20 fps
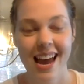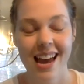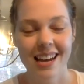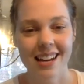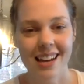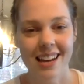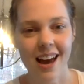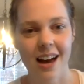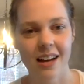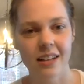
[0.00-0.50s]

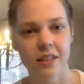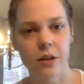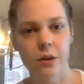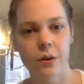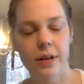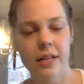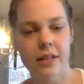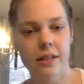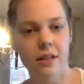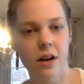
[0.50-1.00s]
Yeah, so
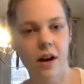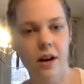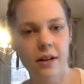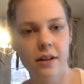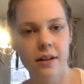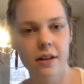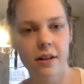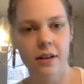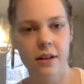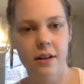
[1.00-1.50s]
it's not
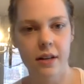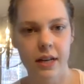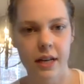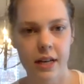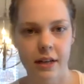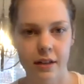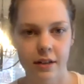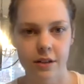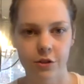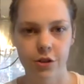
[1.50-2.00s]

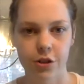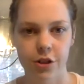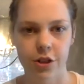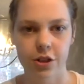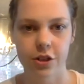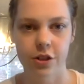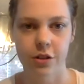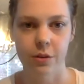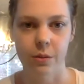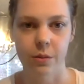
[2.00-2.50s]
in a
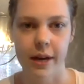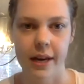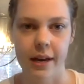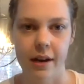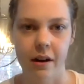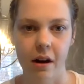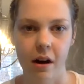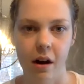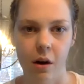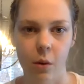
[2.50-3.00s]
traditional way
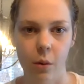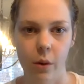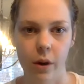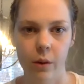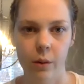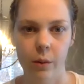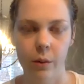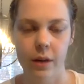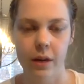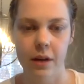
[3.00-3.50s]
at all,
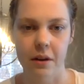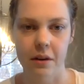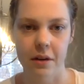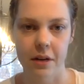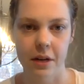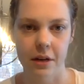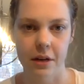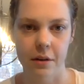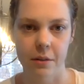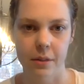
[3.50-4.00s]
where we,
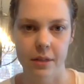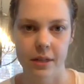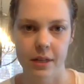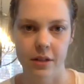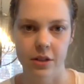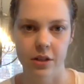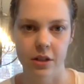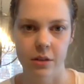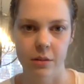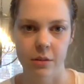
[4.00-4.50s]

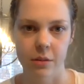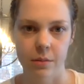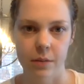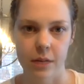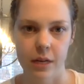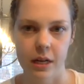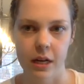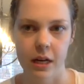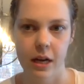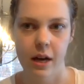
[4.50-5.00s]
potentially would
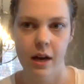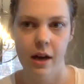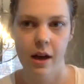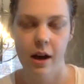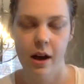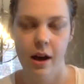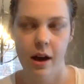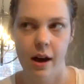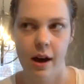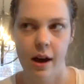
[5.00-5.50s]
be,
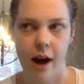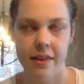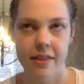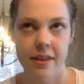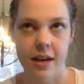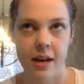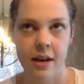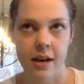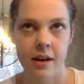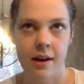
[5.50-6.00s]
I
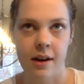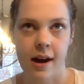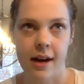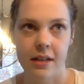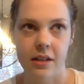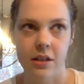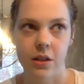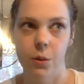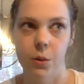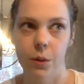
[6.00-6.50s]
think in an
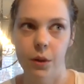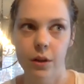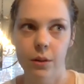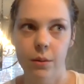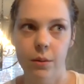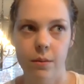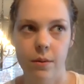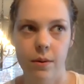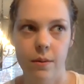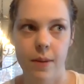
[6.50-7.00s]
ideal world,
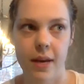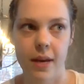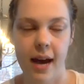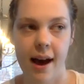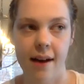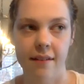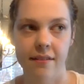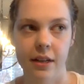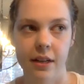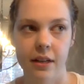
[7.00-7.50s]
we would be
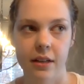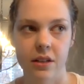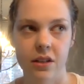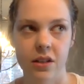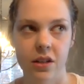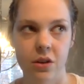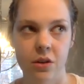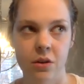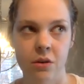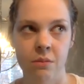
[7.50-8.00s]
having a
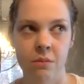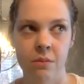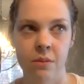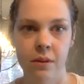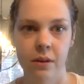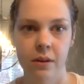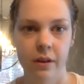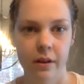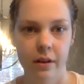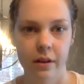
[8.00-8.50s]
Zoom
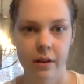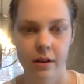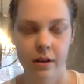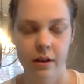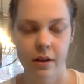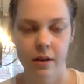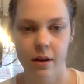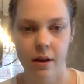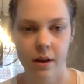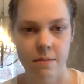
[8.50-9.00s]

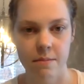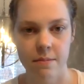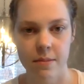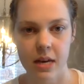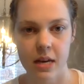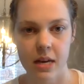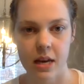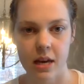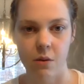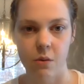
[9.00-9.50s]

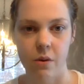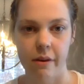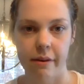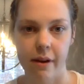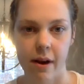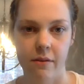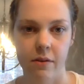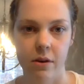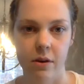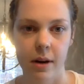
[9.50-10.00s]
meeting with
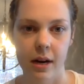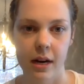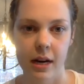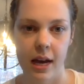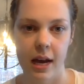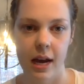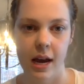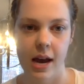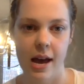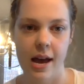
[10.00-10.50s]

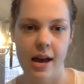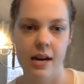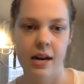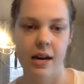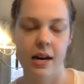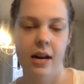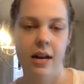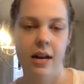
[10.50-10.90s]
everybody and,